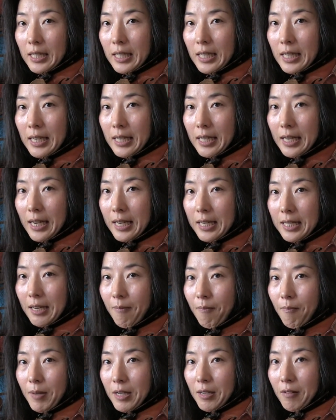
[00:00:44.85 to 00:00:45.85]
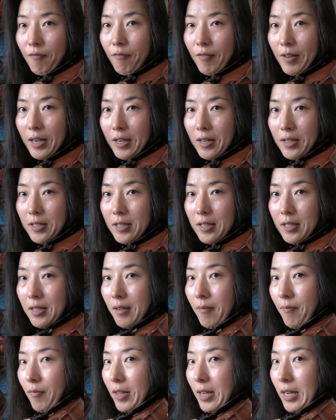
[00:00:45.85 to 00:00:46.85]
index and middle fingers,
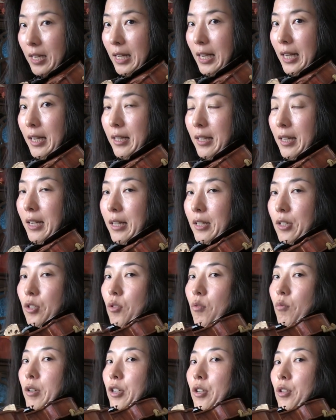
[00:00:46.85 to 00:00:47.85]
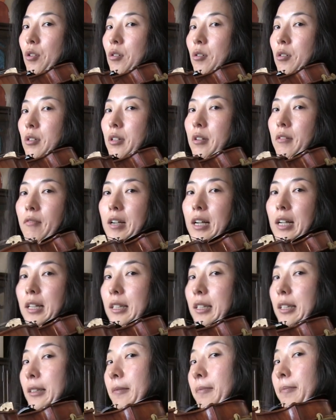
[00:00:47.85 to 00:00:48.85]
something like that. So when you hold your
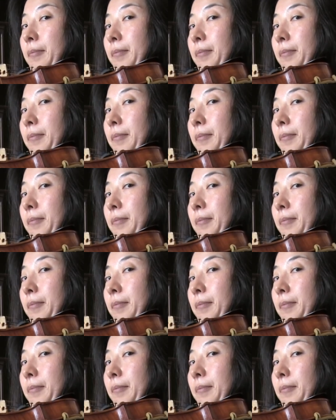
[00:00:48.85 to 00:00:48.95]
violin,